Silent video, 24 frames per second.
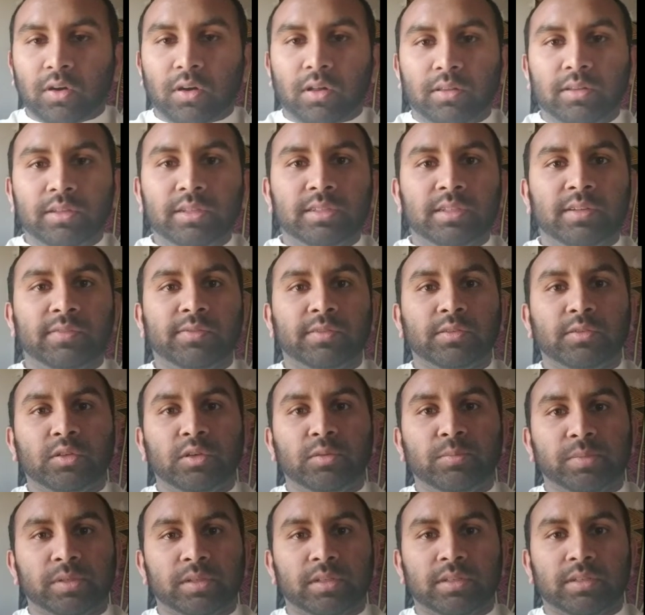for all these different
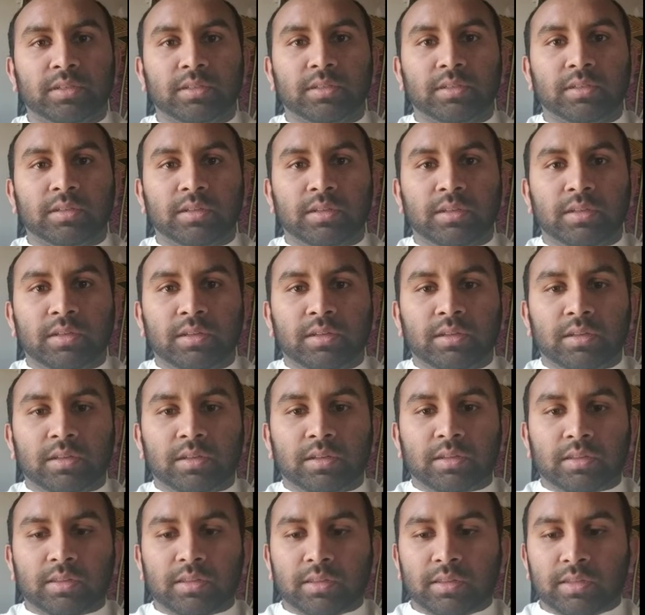groups,
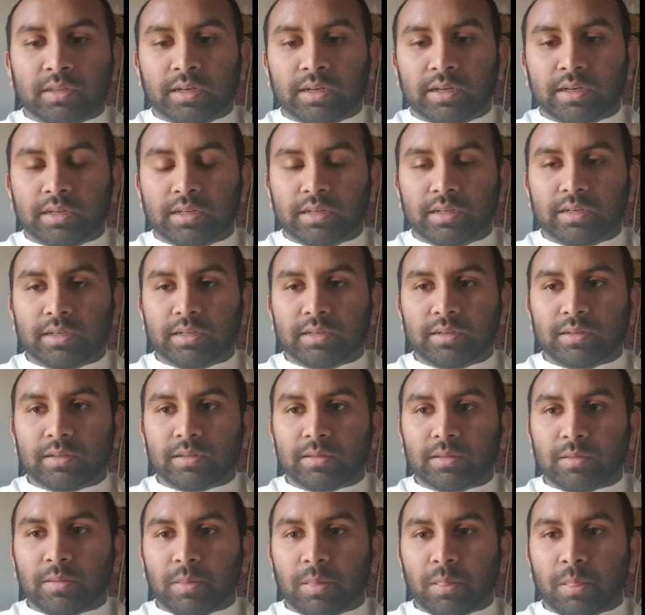
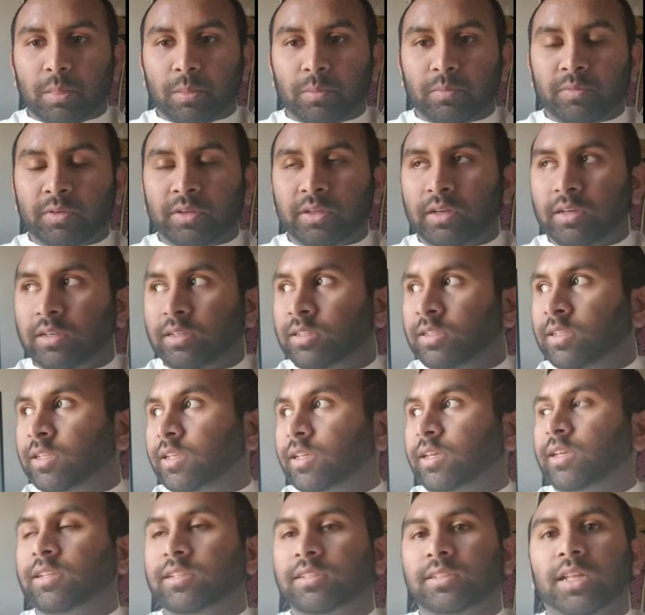we are
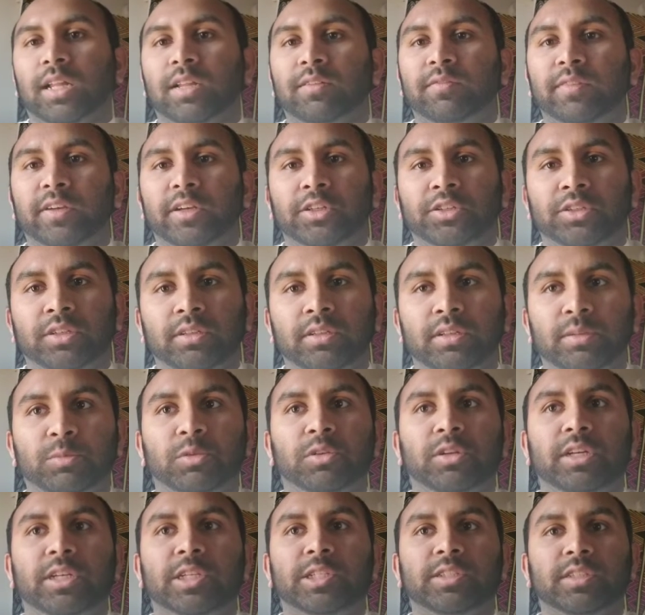seeking salvation,
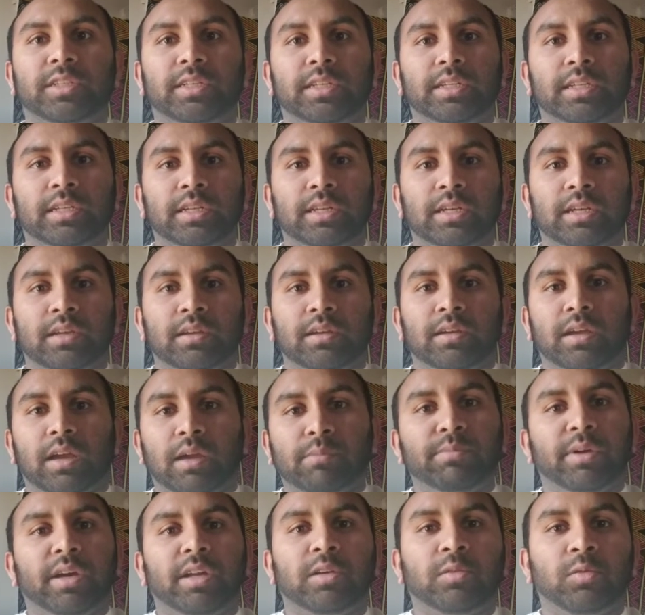liberation,
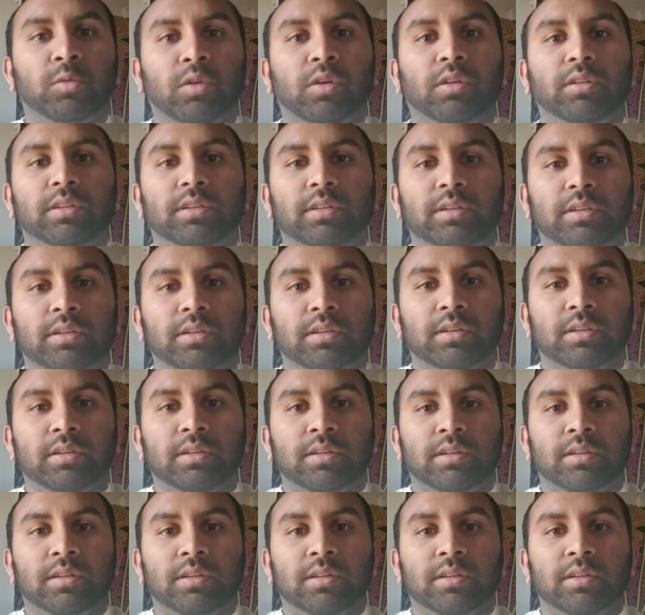a better world,